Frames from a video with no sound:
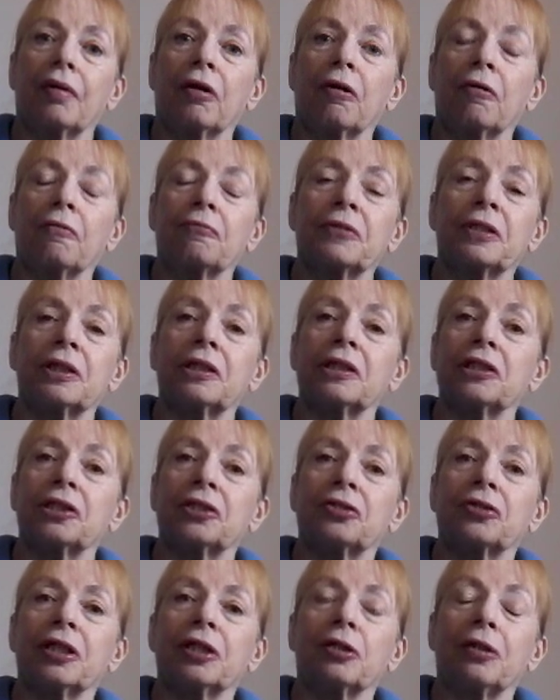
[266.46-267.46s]
often
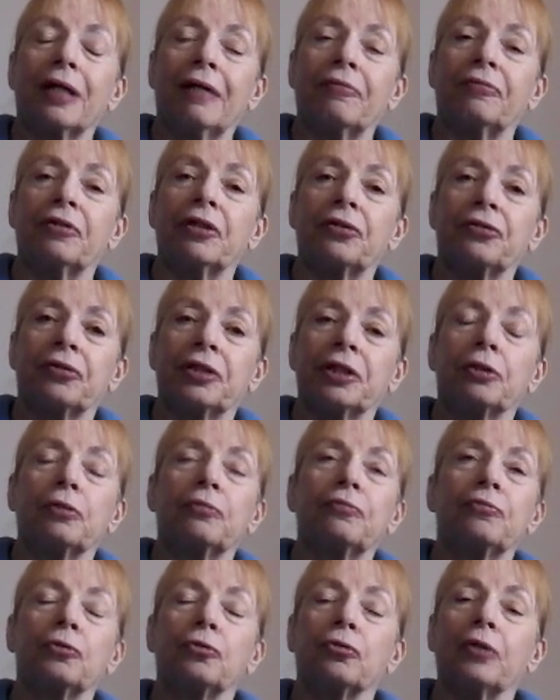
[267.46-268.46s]
as every three
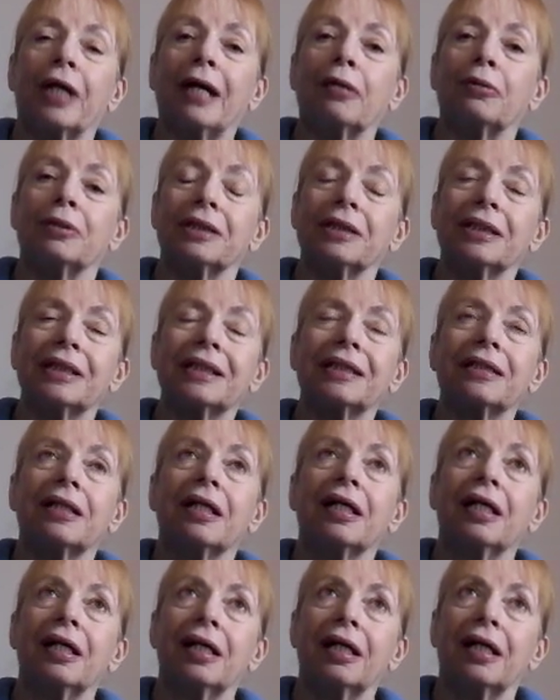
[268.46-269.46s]
or four hours,
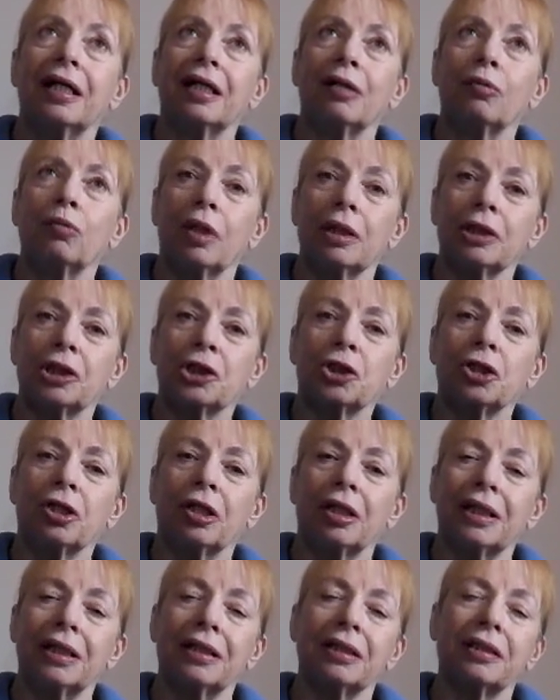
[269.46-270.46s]
and I was
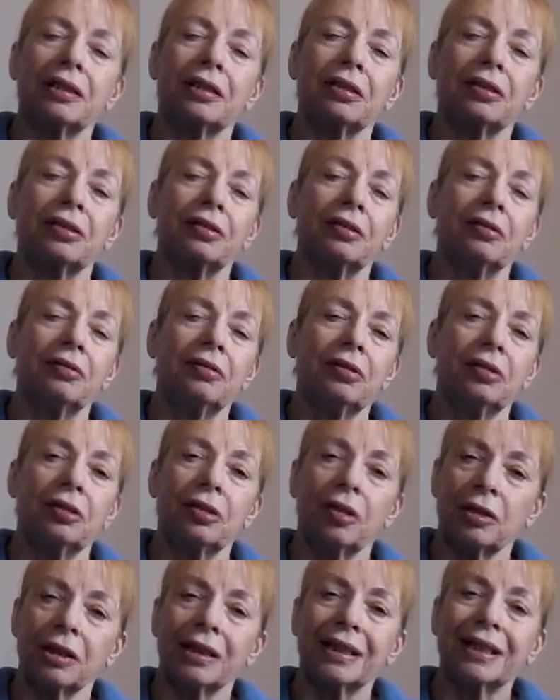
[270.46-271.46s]
trying to
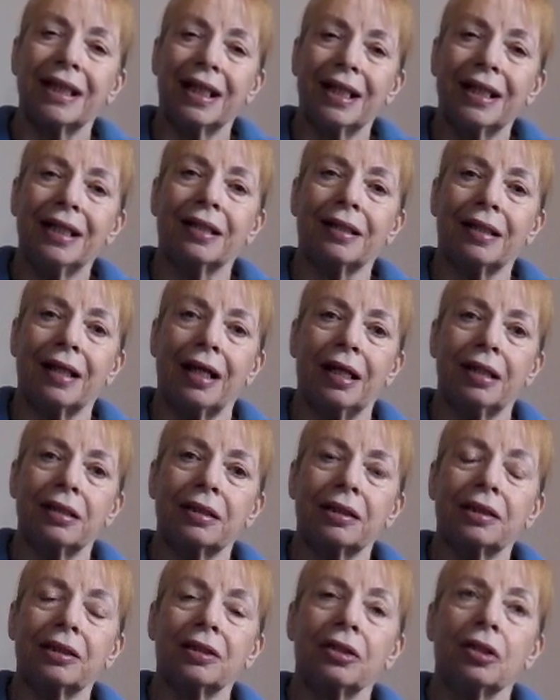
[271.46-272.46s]
not take
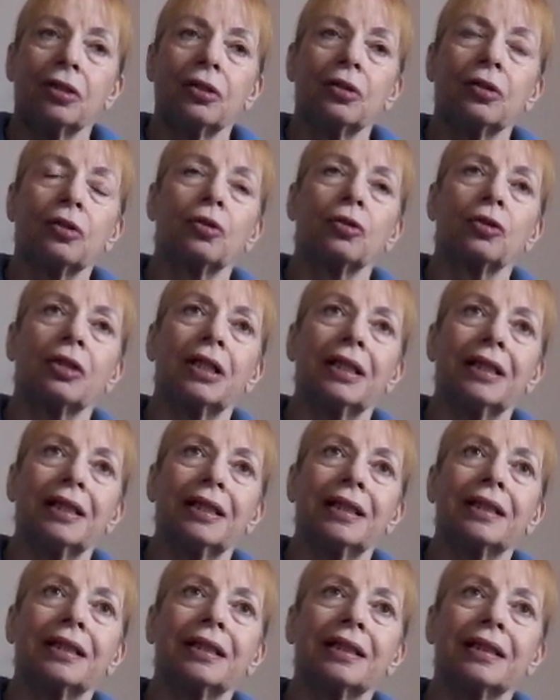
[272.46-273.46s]
that, or at
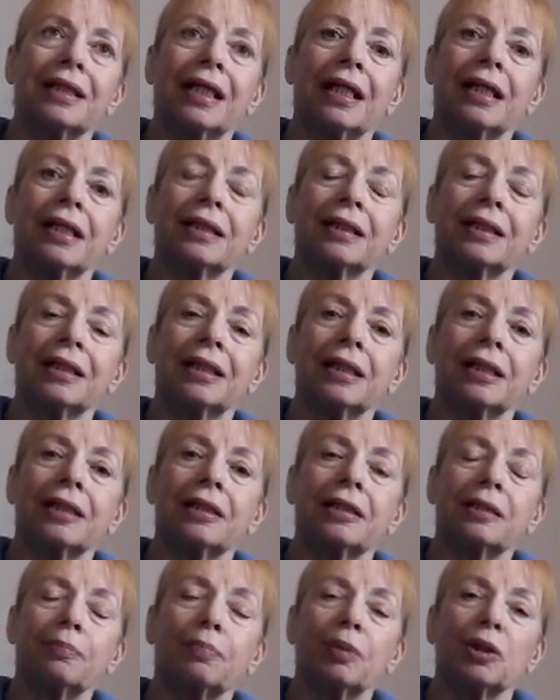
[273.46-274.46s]
least to take as
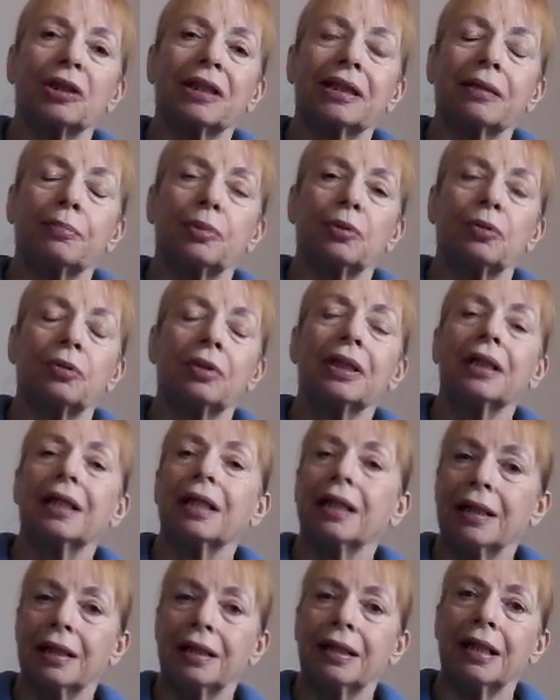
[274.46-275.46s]
little as possible.
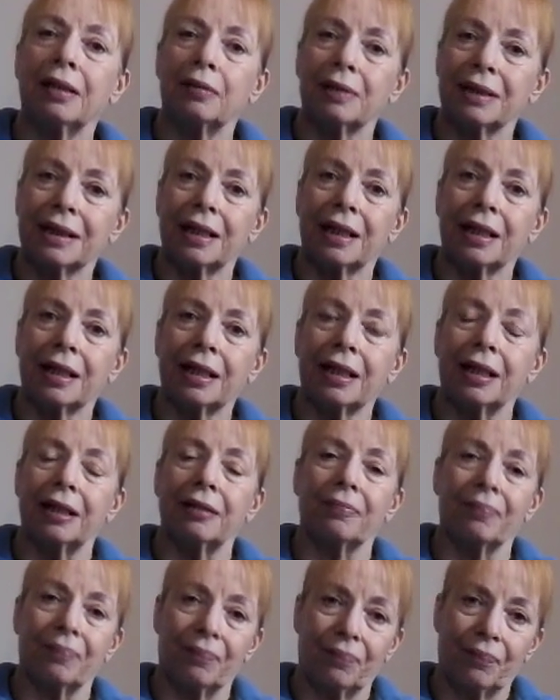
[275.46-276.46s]
Now I take
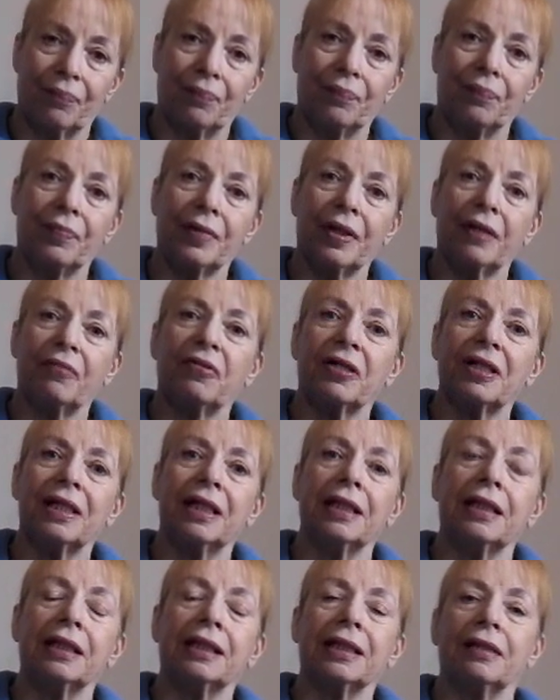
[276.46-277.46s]
it if I
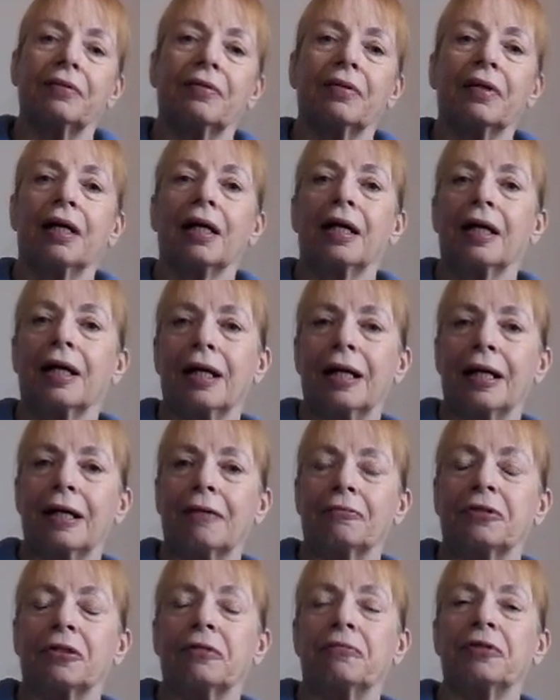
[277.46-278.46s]
need it.
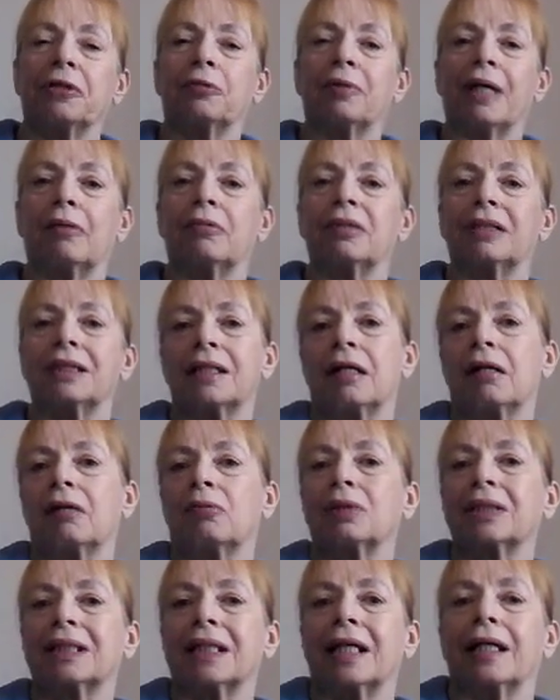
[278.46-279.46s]
After a few hours I
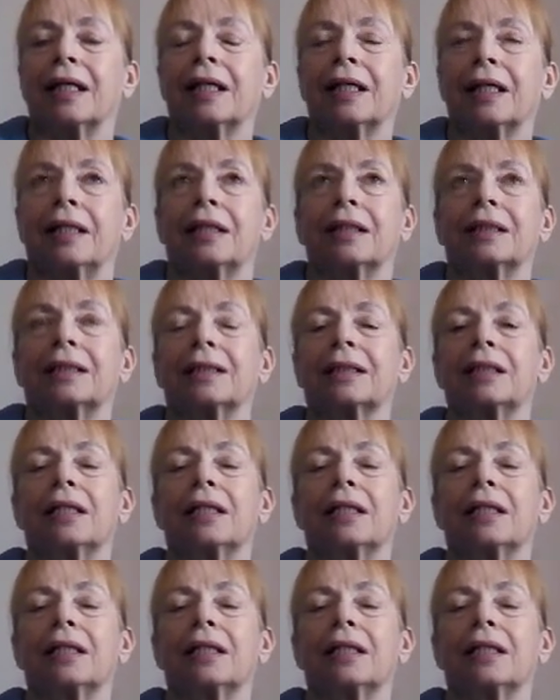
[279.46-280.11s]
will take it.